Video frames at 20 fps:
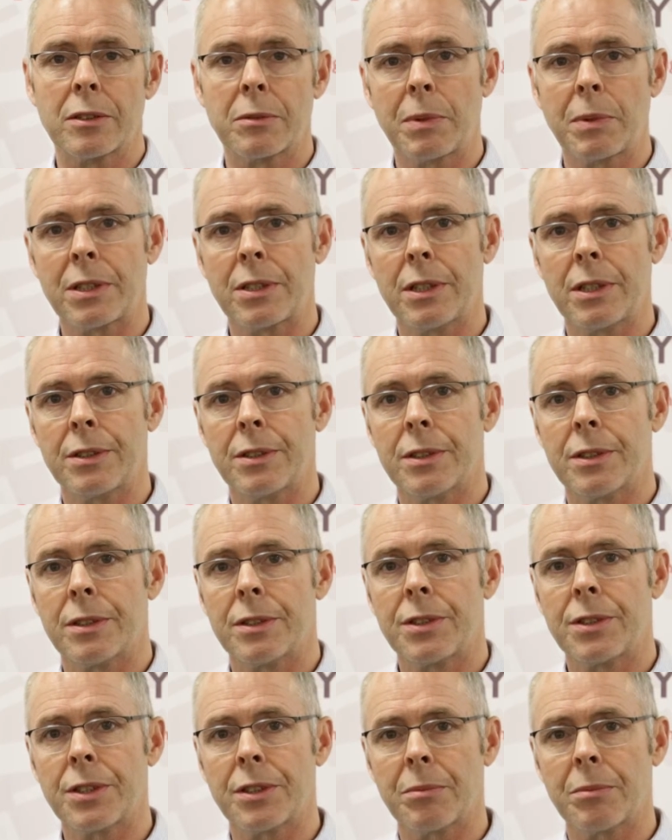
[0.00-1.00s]
especially to
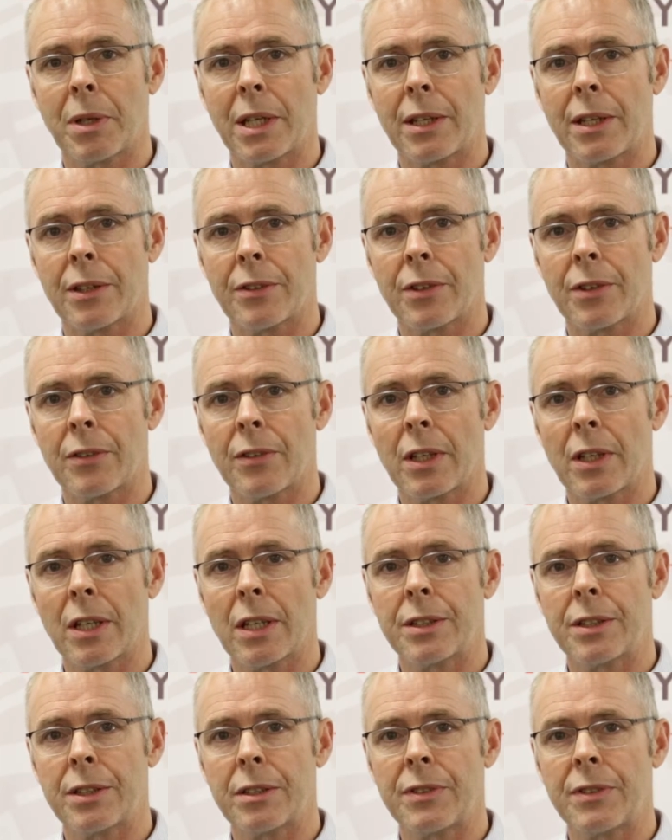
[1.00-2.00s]
decision makers, is the
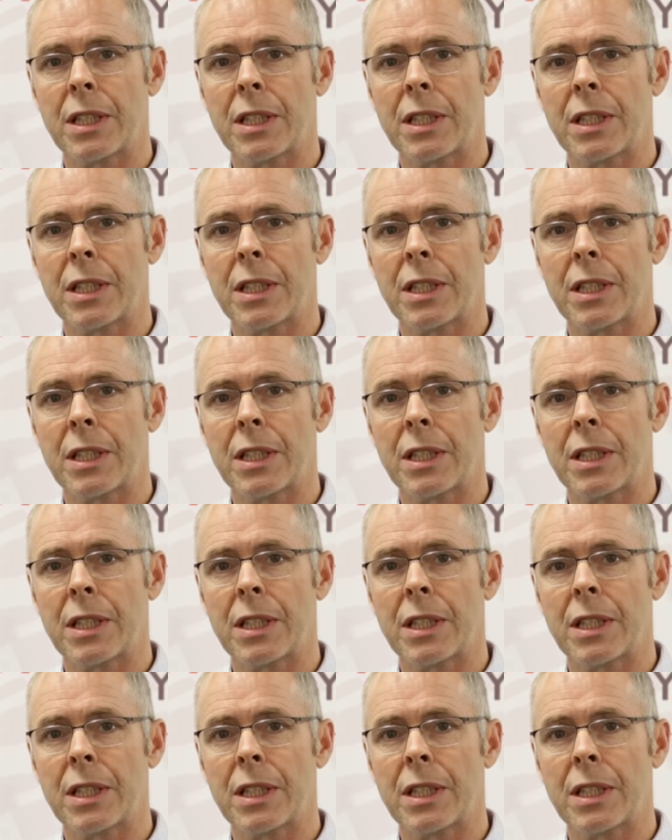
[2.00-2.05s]
idea